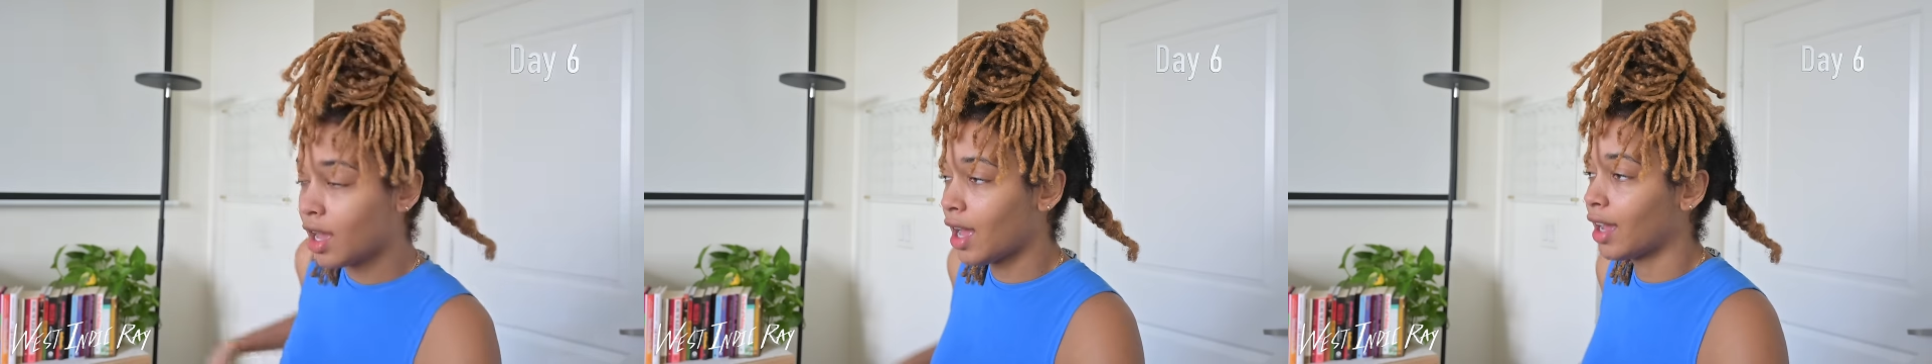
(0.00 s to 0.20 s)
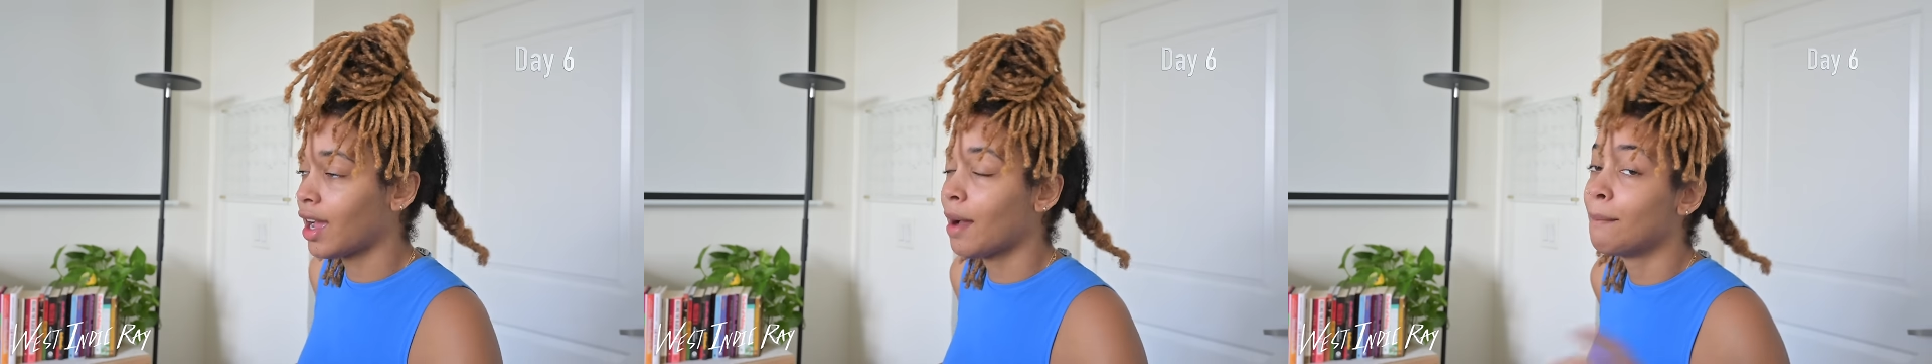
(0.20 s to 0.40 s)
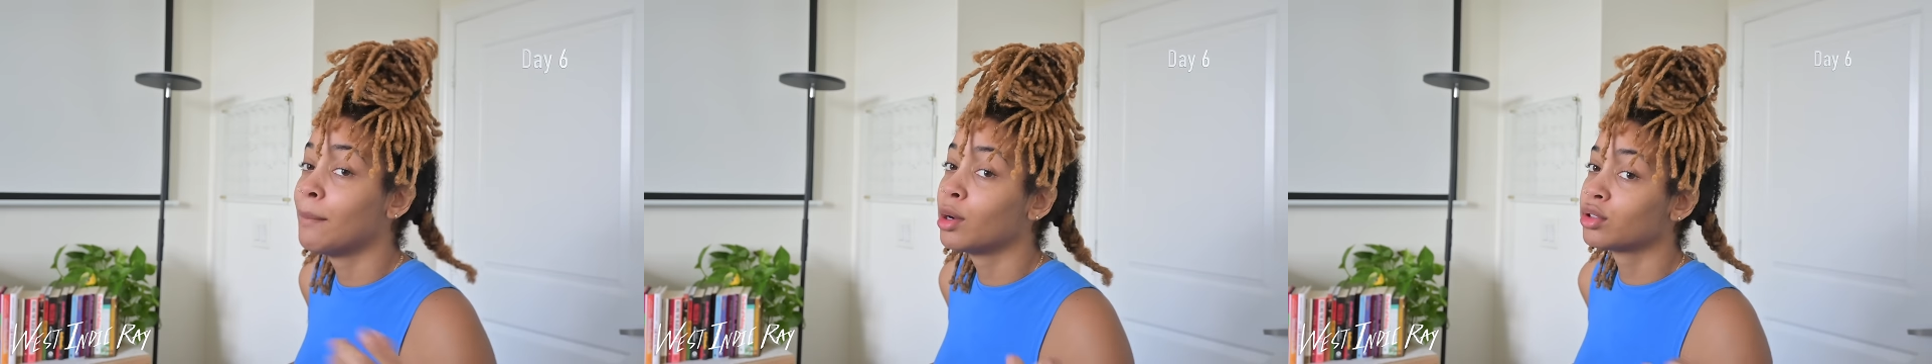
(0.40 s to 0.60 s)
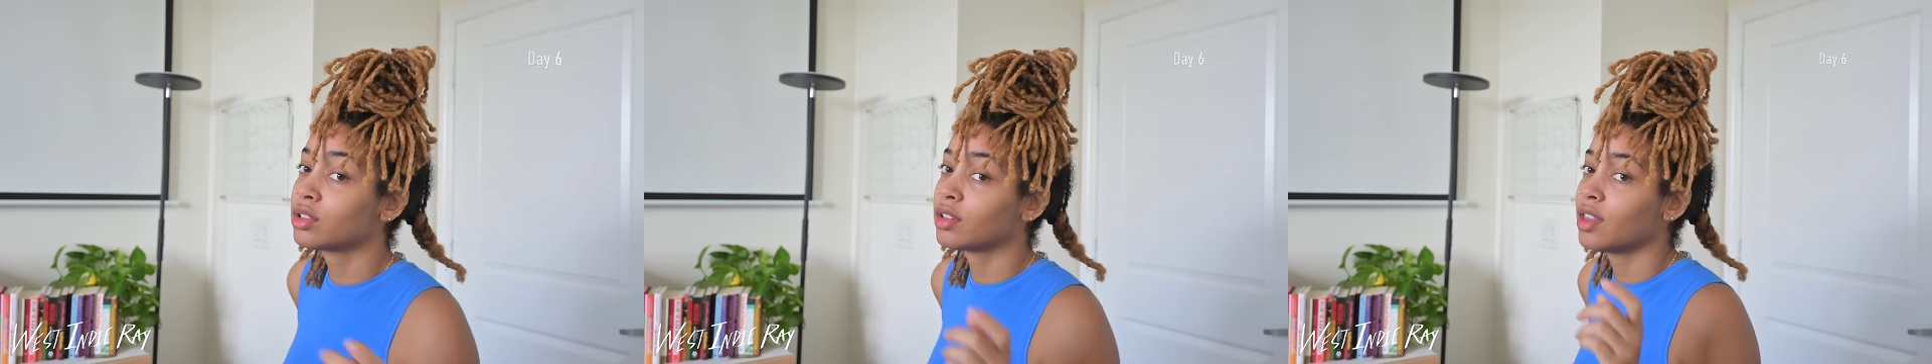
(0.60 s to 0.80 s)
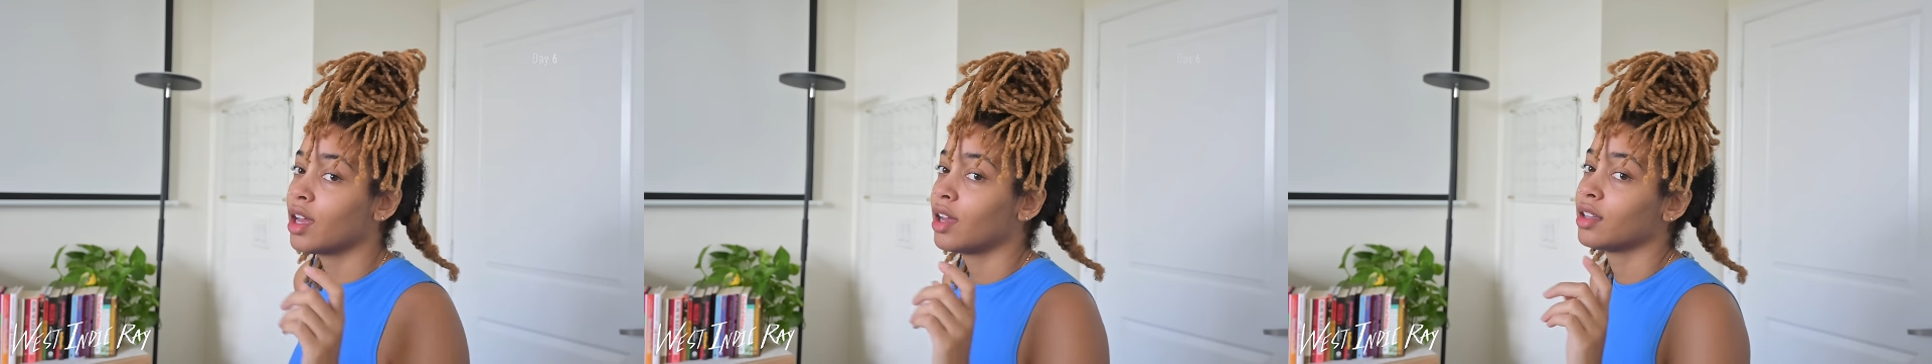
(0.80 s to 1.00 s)
I got most
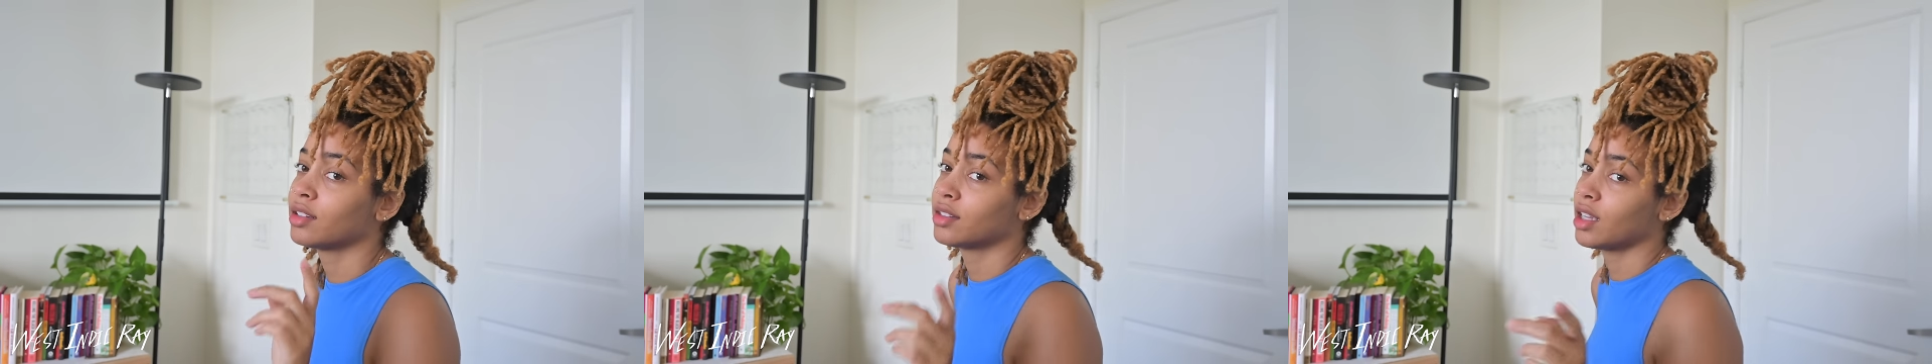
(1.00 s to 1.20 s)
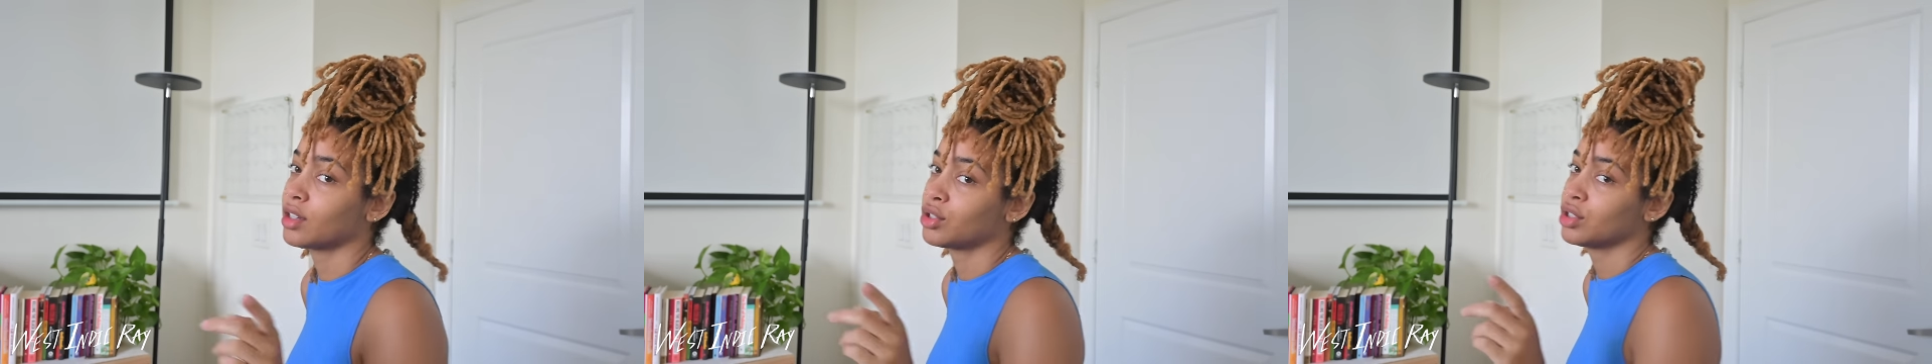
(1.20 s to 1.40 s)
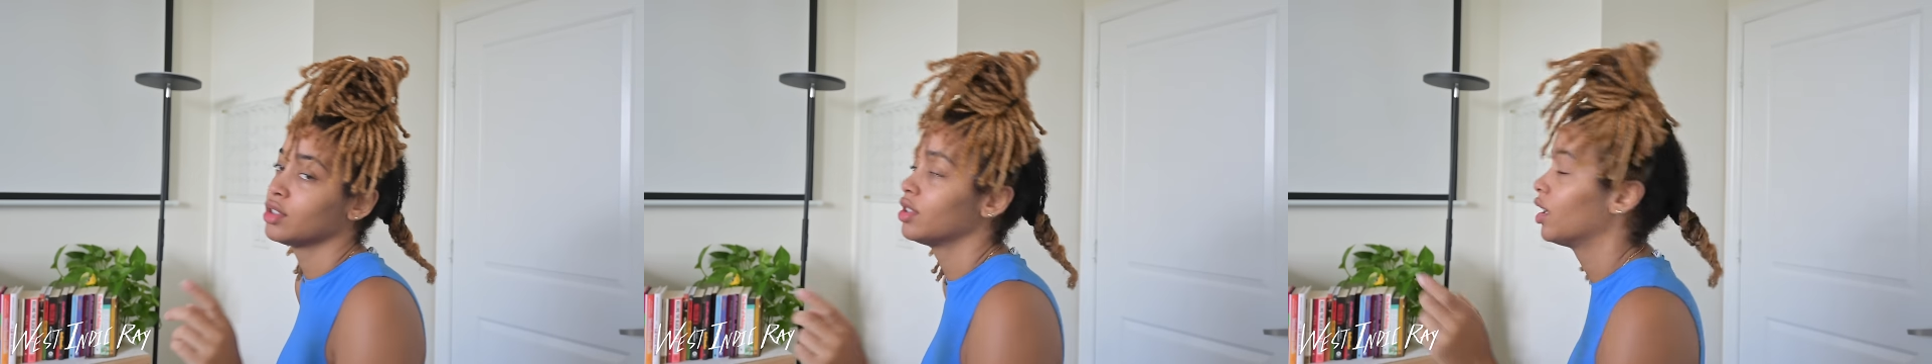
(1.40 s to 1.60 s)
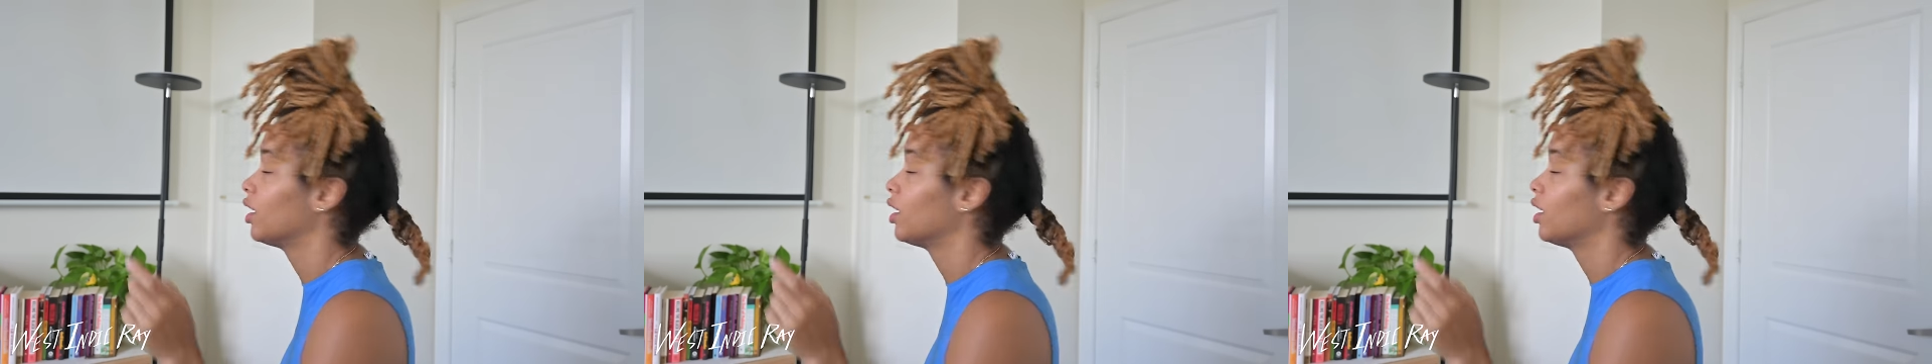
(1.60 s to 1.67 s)
of that section